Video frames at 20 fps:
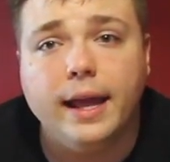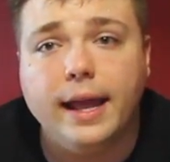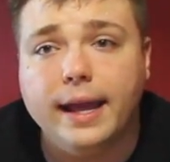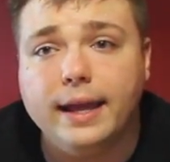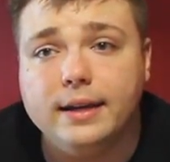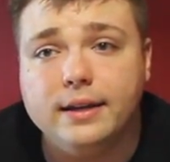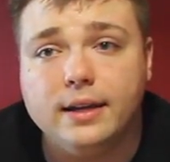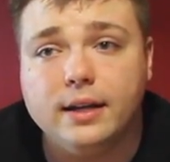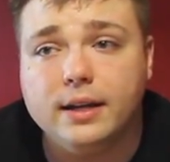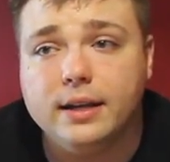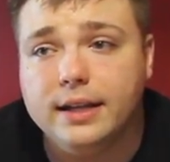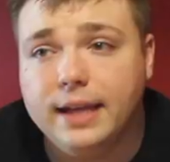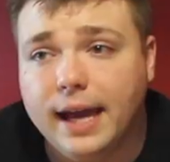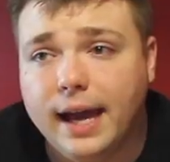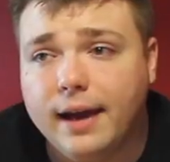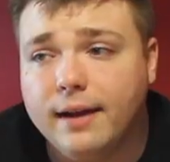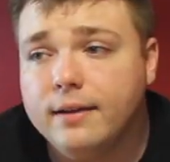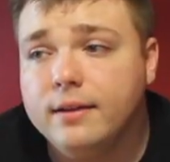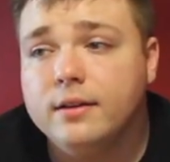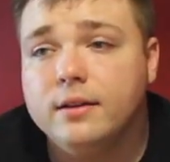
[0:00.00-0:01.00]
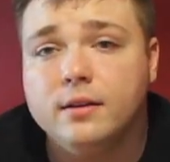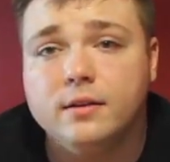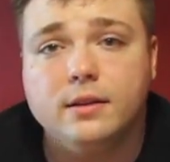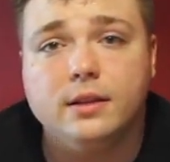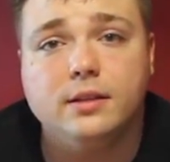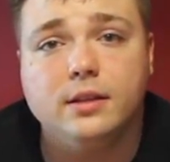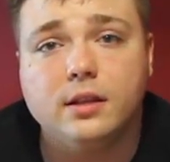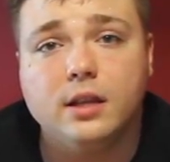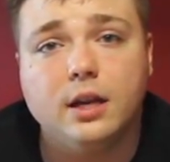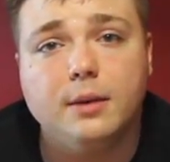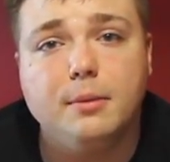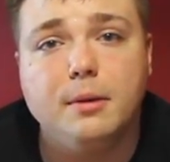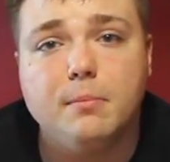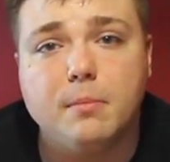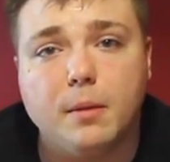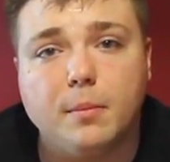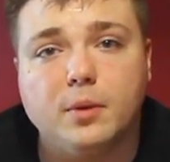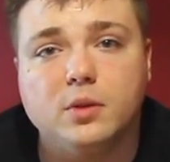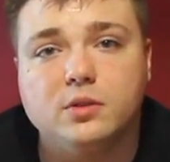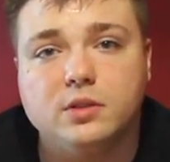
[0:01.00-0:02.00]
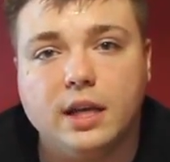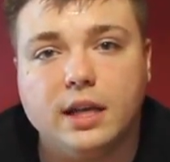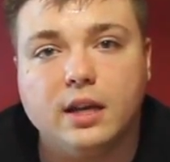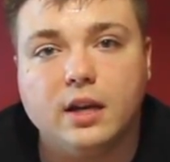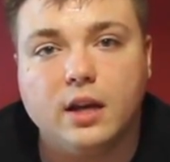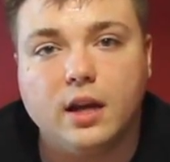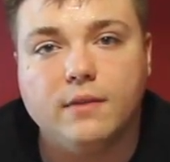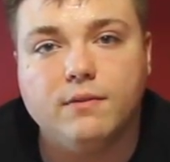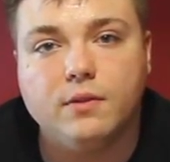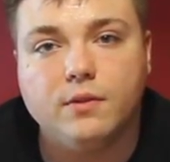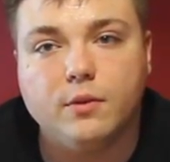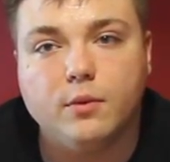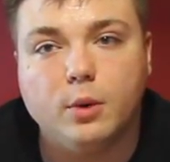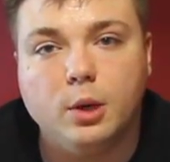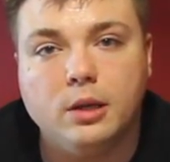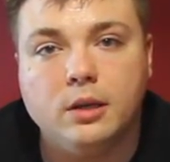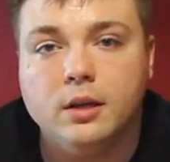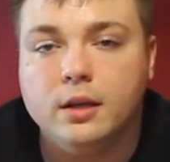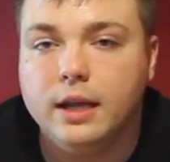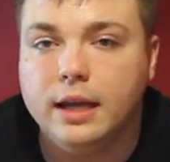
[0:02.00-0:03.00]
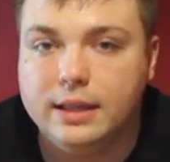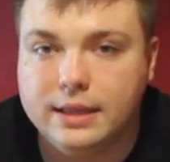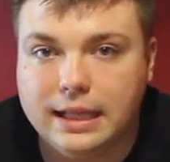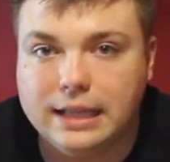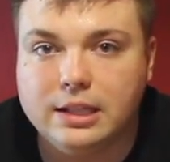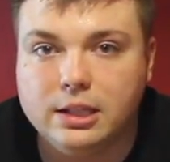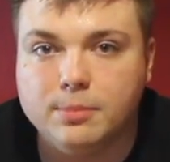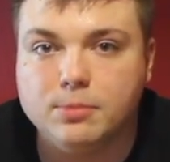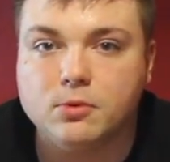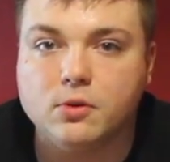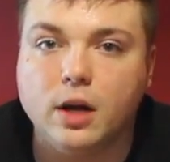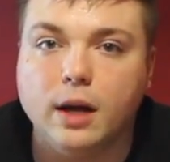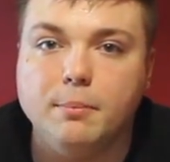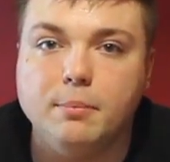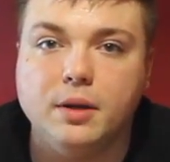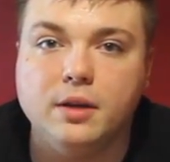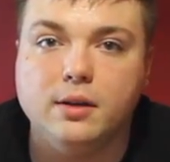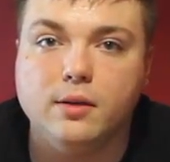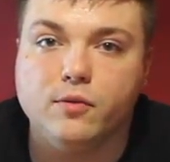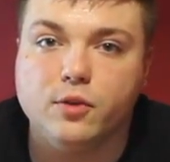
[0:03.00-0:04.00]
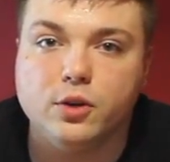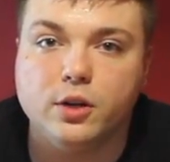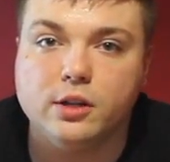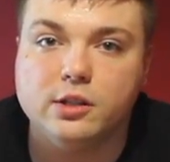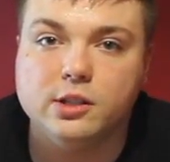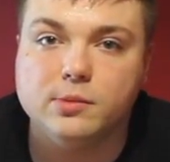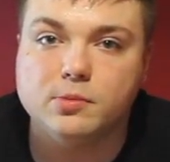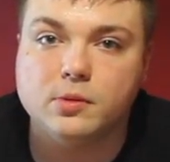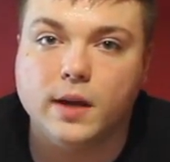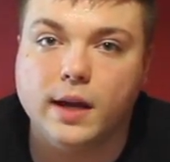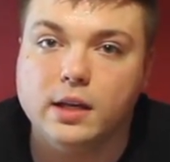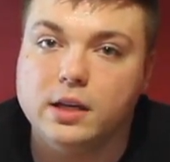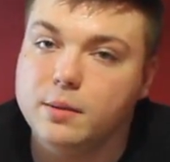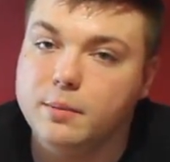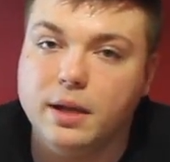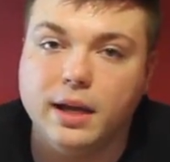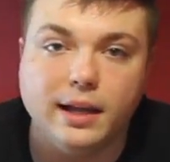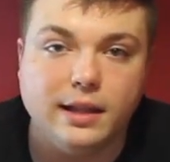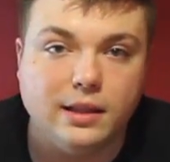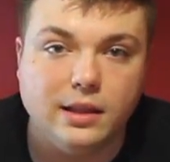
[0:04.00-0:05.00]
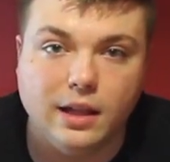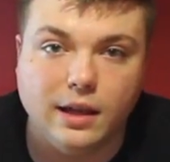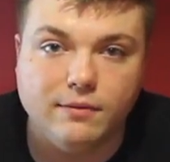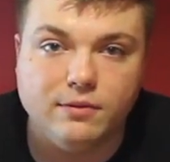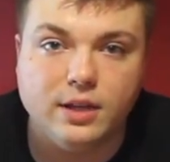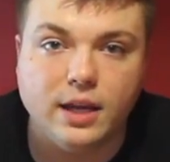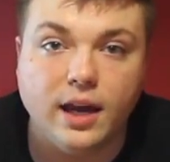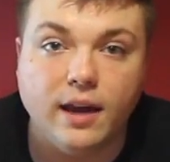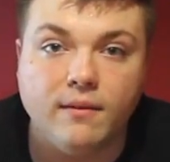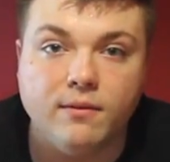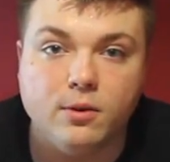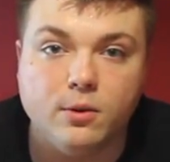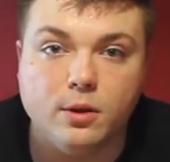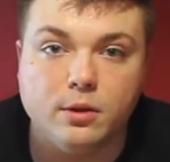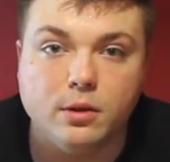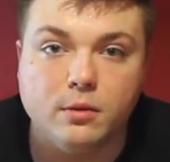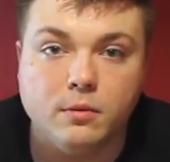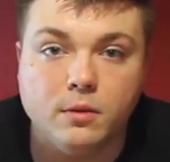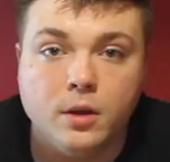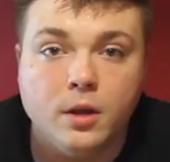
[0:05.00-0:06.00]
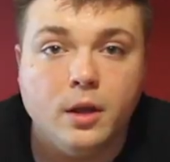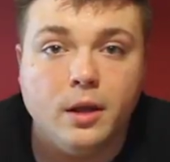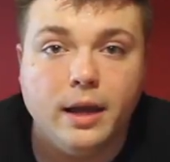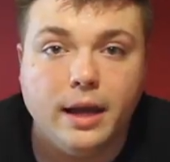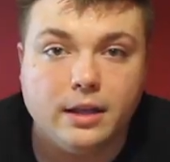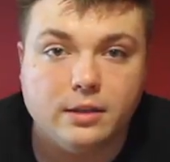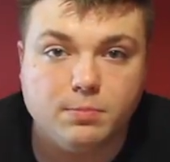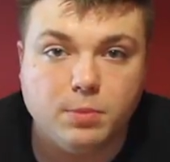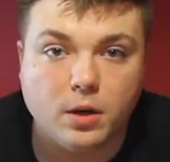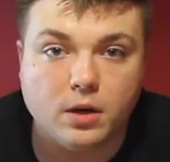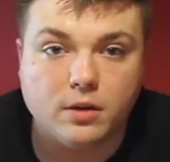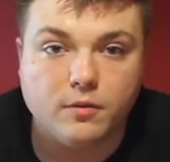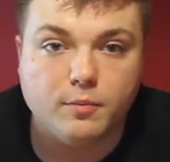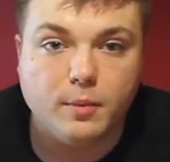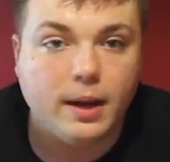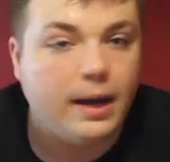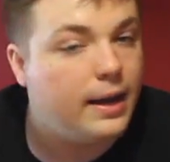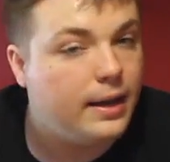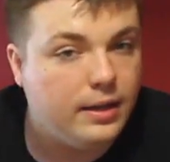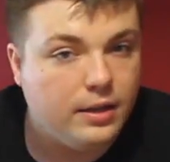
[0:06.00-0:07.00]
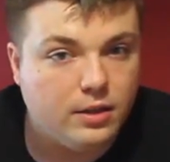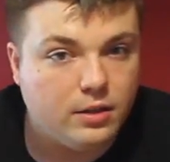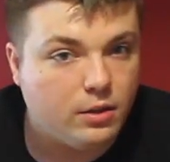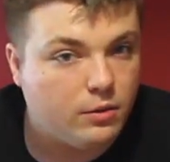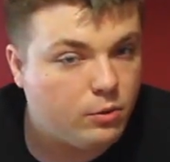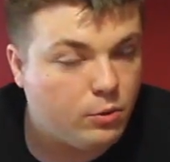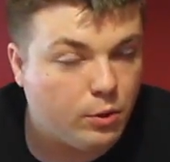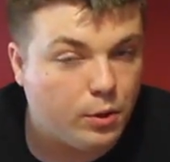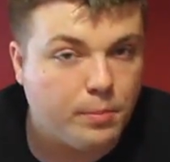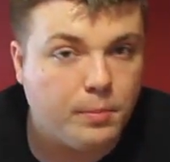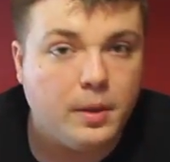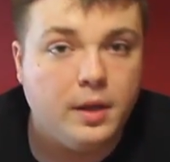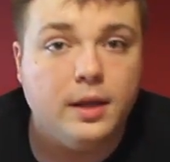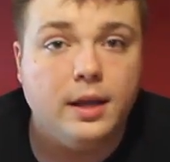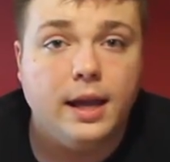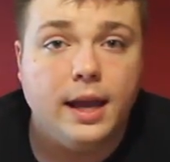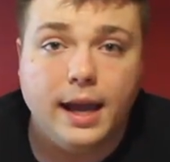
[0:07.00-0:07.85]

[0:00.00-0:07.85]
And yeah, this is going to be Mumble signing off, everyone. Hit that subscribe button if you're not subscribed to me. I'd love to have you as part of my, you know, group.